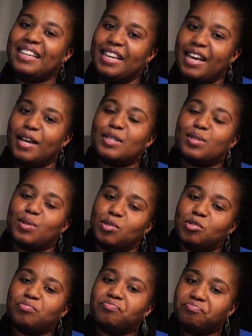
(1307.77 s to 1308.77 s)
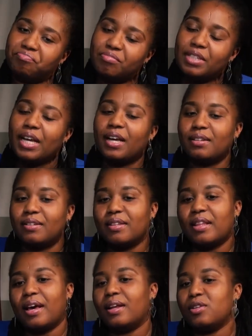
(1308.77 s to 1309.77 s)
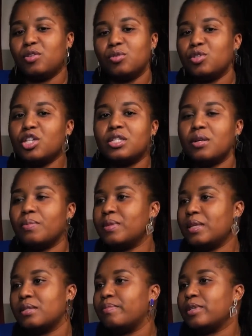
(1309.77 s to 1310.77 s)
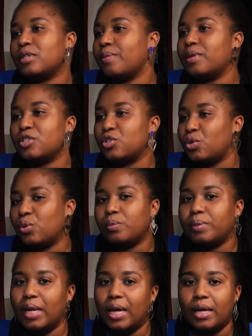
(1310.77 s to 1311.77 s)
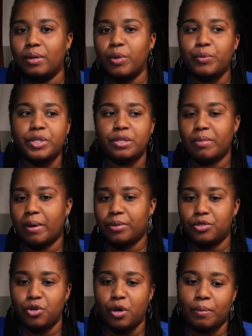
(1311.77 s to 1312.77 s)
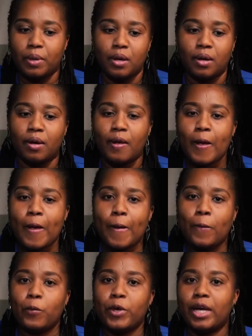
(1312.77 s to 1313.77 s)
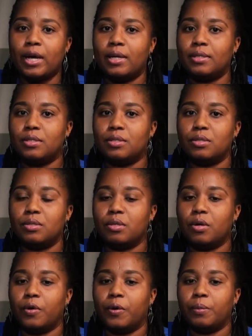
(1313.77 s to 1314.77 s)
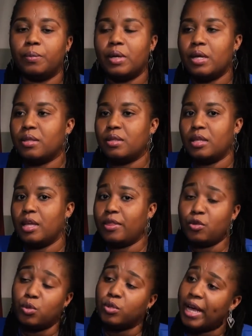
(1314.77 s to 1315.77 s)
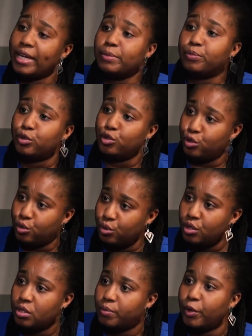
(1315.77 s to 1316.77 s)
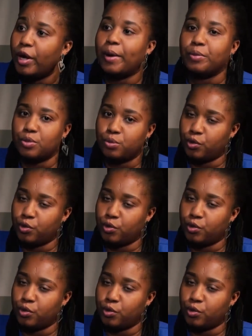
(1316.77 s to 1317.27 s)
Yeah, so that just some things you don't plan. When we did Mama Drama, we had and this one I didn't produce, but I was